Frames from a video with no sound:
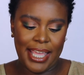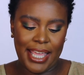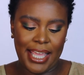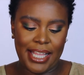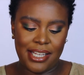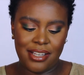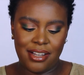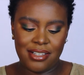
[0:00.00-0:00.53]

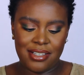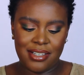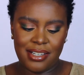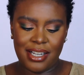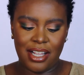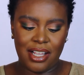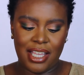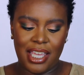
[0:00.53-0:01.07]
it
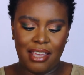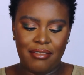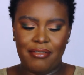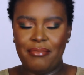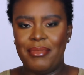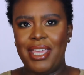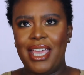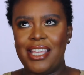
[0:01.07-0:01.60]
doesn't
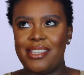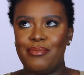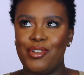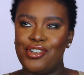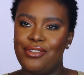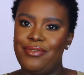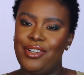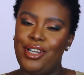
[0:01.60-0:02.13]
give me as
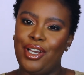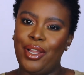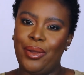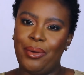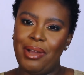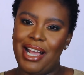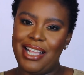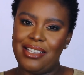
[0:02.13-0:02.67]
much of a
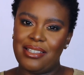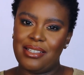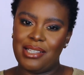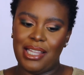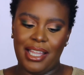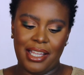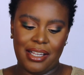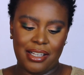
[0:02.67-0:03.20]
glow as
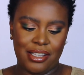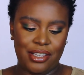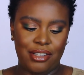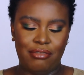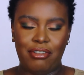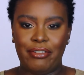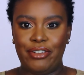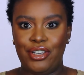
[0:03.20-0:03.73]
like
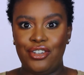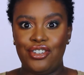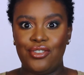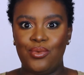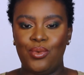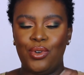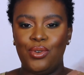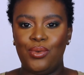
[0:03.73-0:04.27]
the
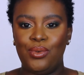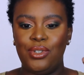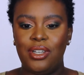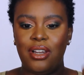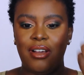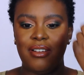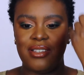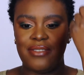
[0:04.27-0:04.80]
Revolution one or the
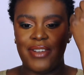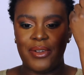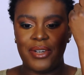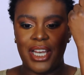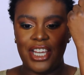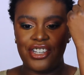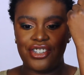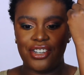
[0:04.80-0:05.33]
Nars
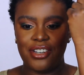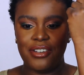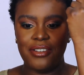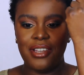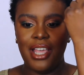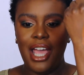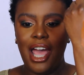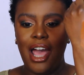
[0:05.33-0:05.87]
foundation,
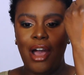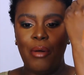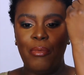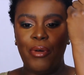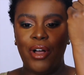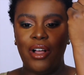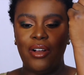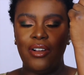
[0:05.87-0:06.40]

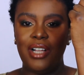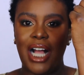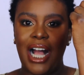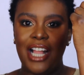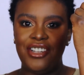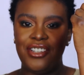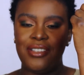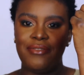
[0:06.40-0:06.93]
but
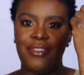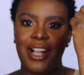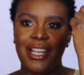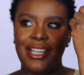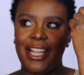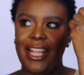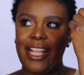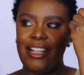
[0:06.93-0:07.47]
I just
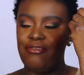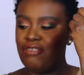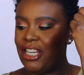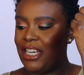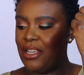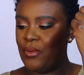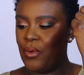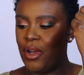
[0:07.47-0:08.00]
find that it
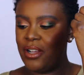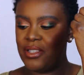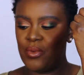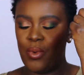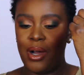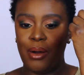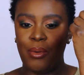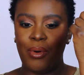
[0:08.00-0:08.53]
really works
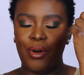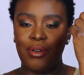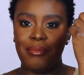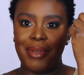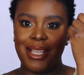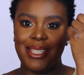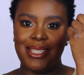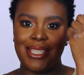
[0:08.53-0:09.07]
well on
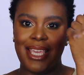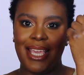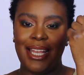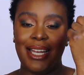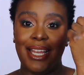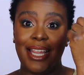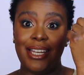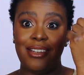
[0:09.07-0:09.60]
my
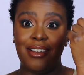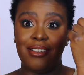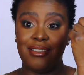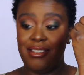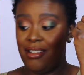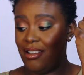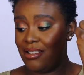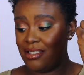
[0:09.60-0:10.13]
skin. It
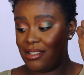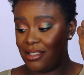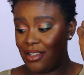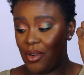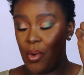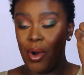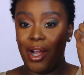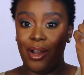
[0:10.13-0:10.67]
does last
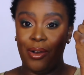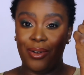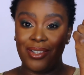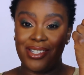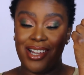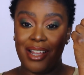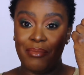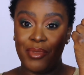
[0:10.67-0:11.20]
quite a long
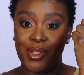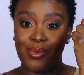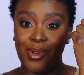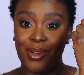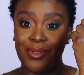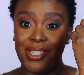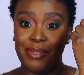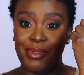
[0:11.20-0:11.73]
time as
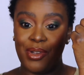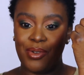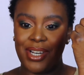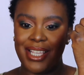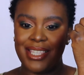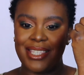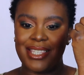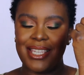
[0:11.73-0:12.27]
well, to be
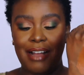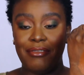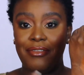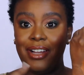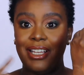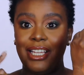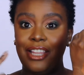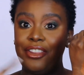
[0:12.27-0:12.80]
honest. I
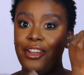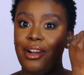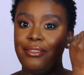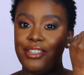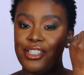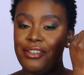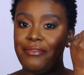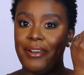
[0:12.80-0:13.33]
find that the
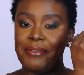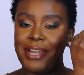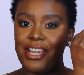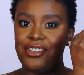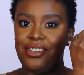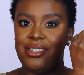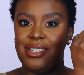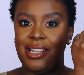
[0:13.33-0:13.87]
other two
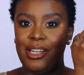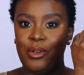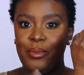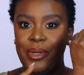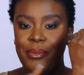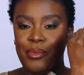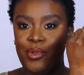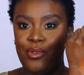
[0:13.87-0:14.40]
foundations are a little
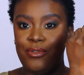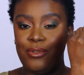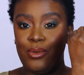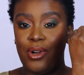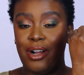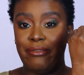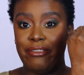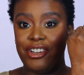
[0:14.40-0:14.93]
bit more full
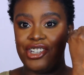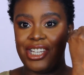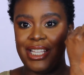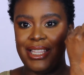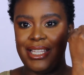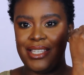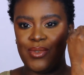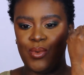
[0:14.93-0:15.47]
coverage
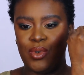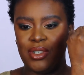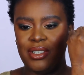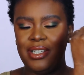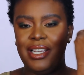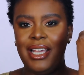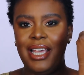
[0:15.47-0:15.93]
than this one,